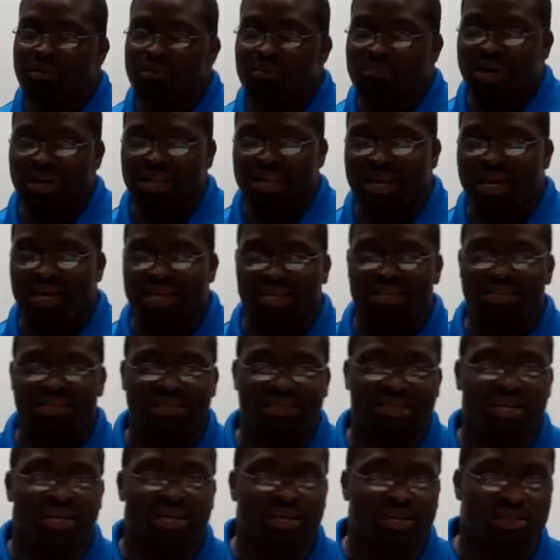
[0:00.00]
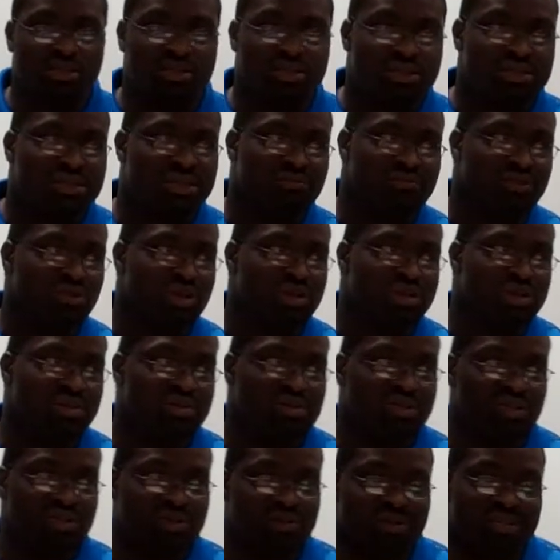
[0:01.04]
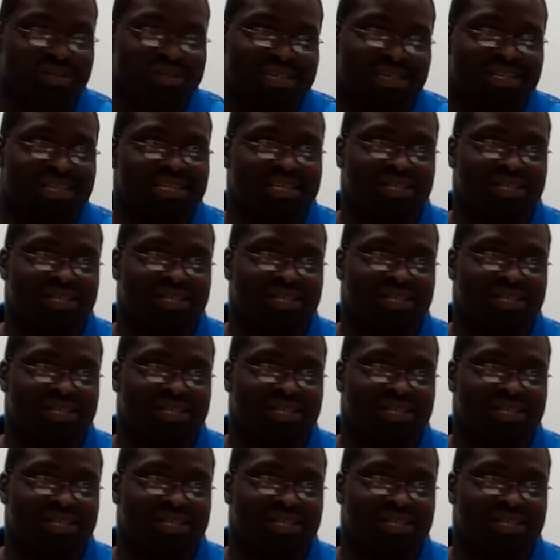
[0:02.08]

But I can tell you several of those stories, at